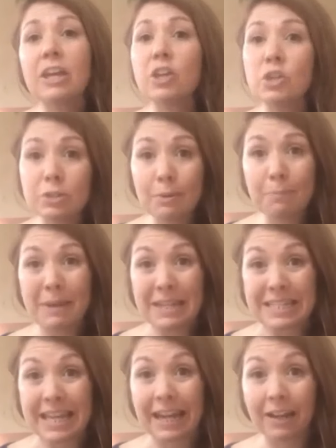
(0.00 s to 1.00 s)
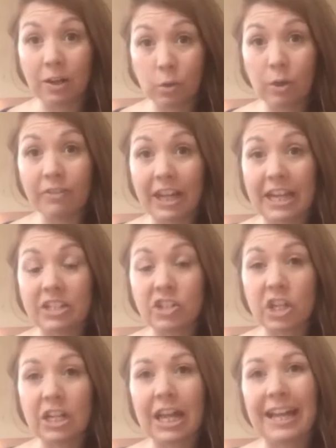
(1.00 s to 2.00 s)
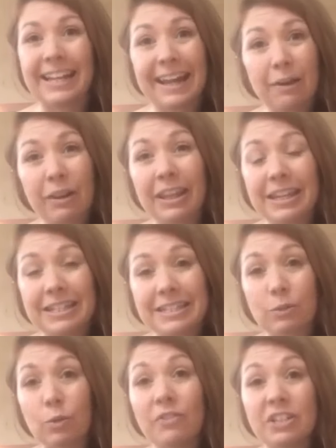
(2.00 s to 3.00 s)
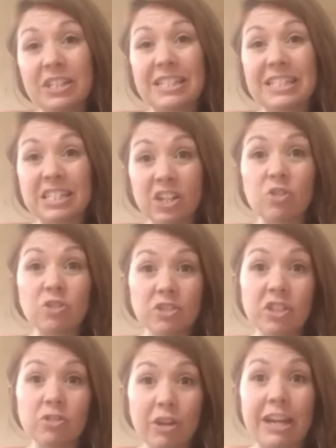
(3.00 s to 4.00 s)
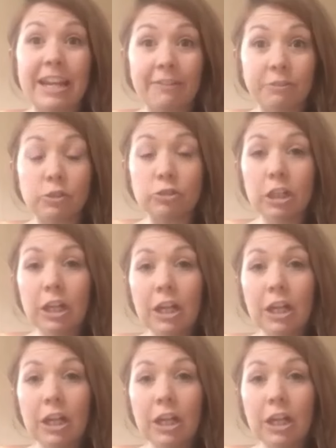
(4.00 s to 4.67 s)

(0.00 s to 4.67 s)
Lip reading: used to be a BTEC qualification, and now I think it's equivalent to degree level.